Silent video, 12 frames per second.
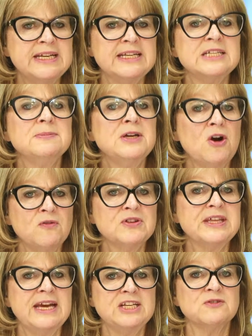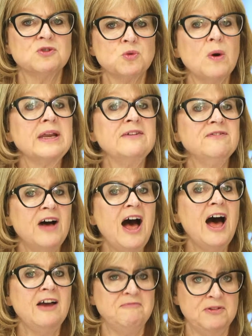needed to be over the age of
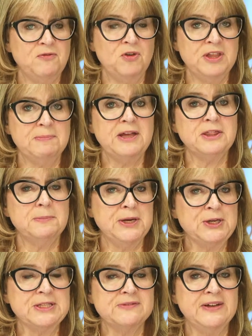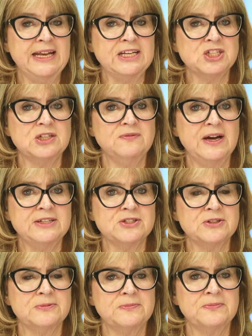25 before they met the parent's financial advisor.